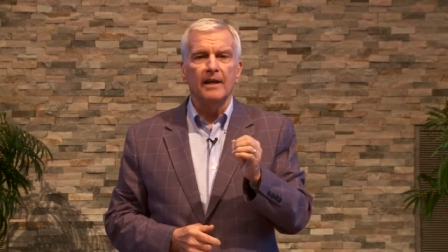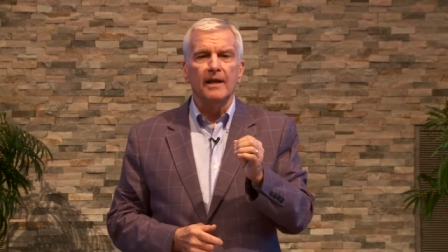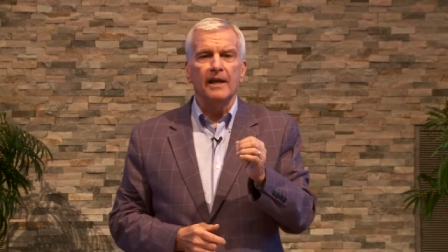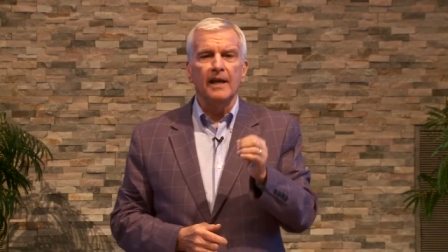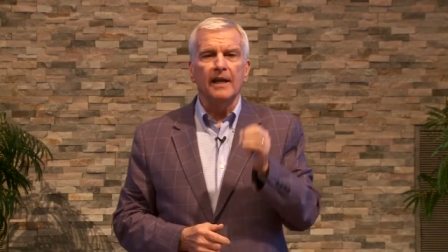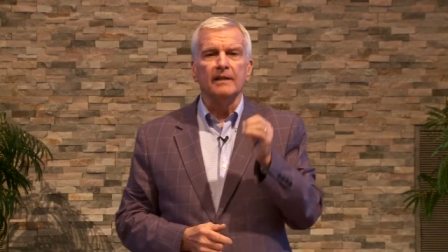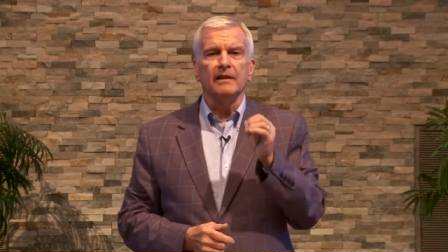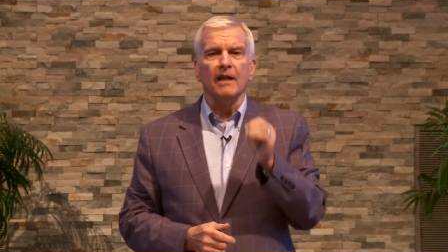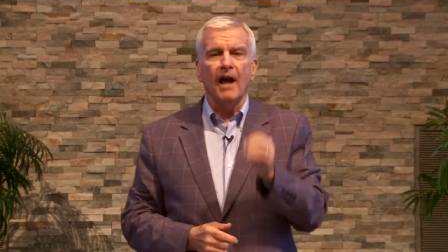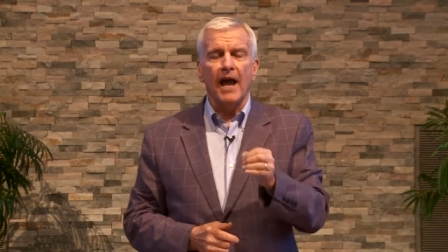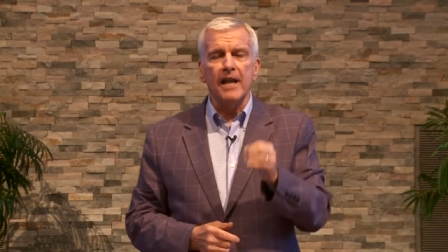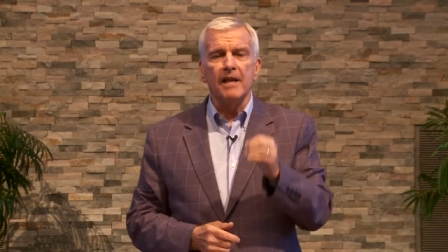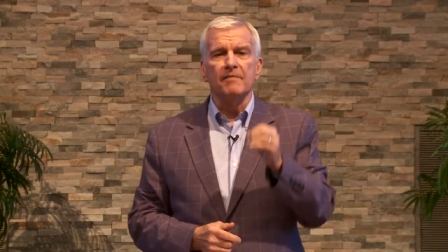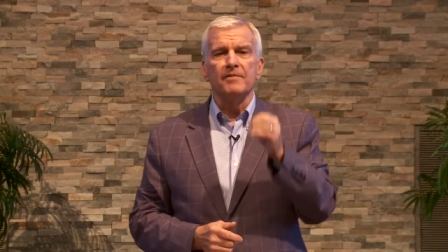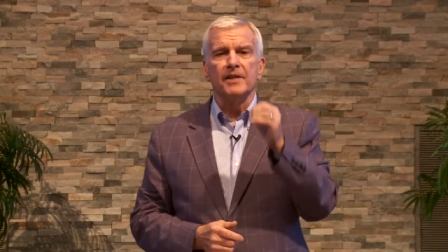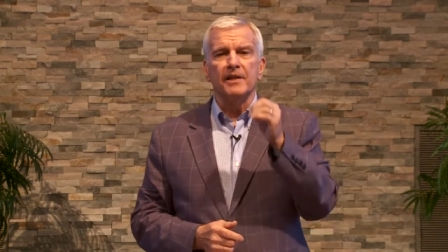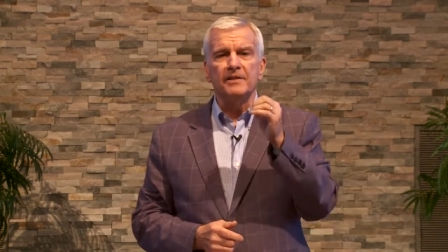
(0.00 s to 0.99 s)
in light
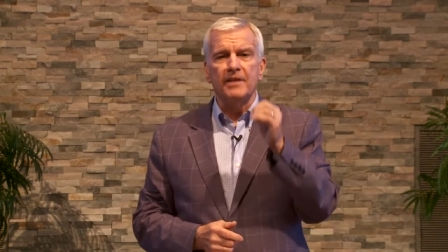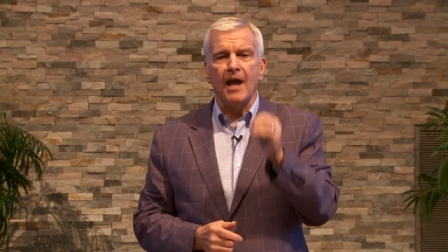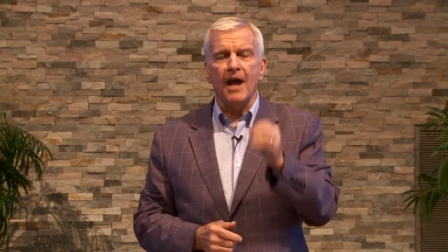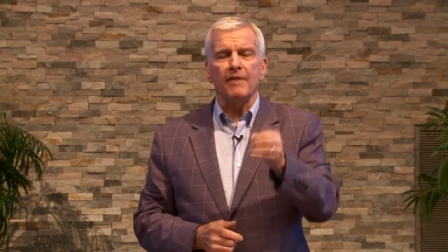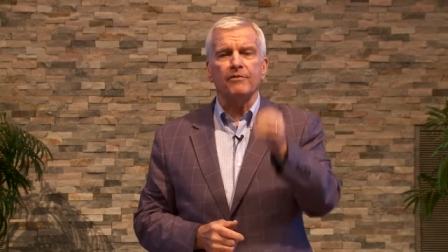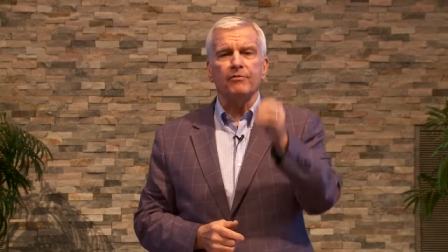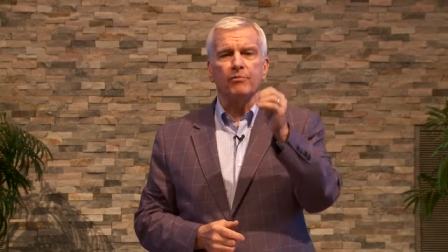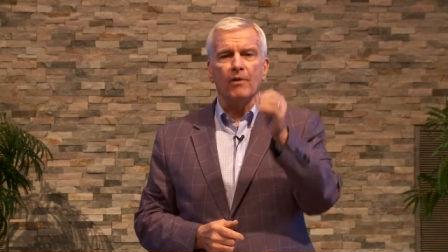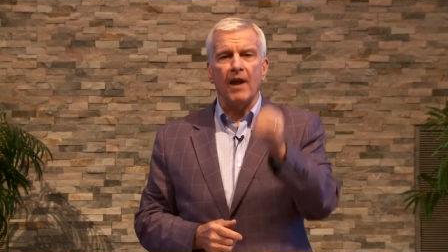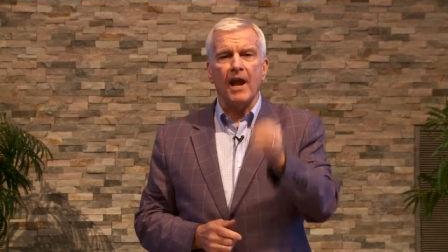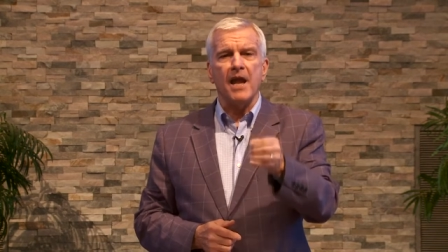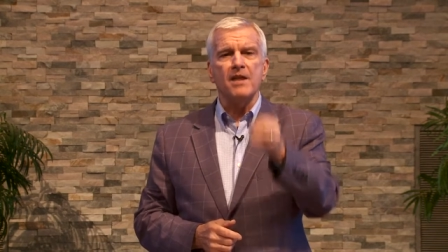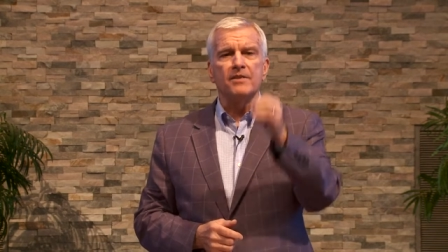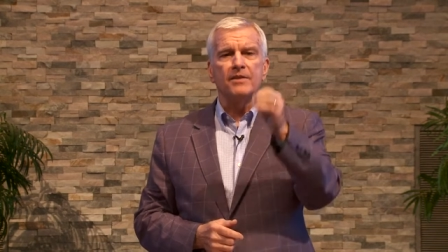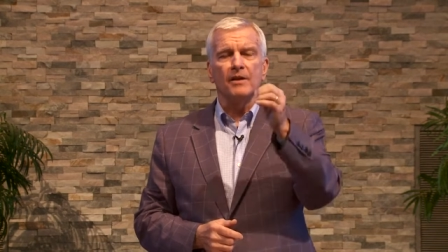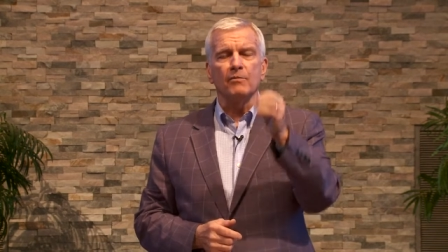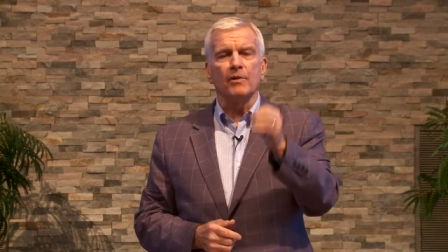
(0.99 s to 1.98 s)
of the death rate that